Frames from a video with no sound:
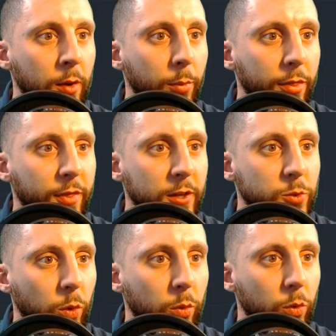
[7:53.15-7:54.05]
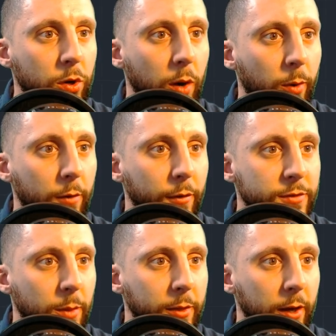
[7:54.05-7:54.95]
but this one will come off of
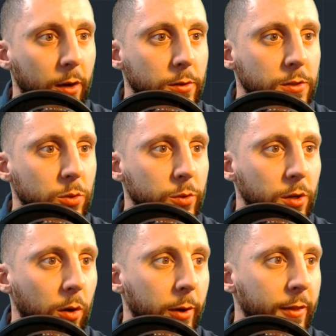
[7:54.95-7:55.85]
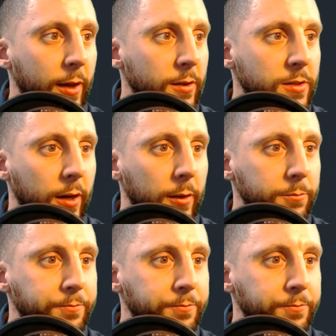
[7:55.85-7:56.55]
something else. So we'll talk about that in a second.